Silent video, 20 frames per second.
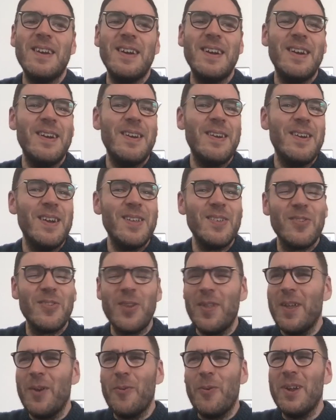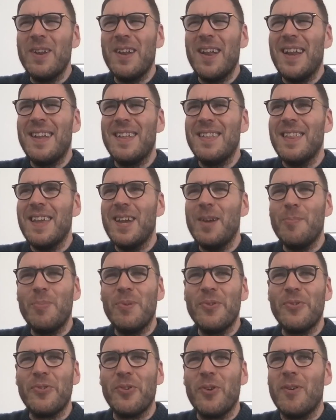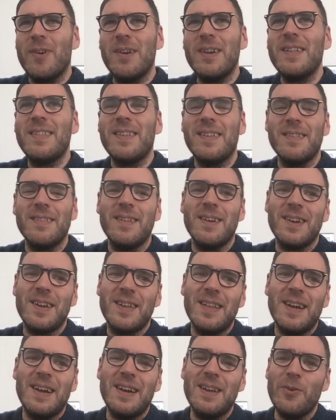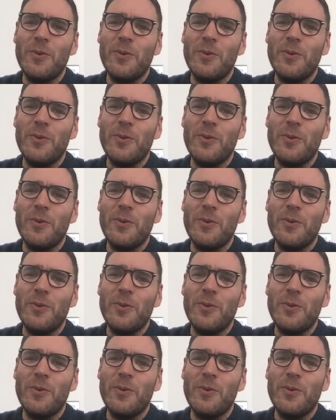And so there weren't any labels or anything like that.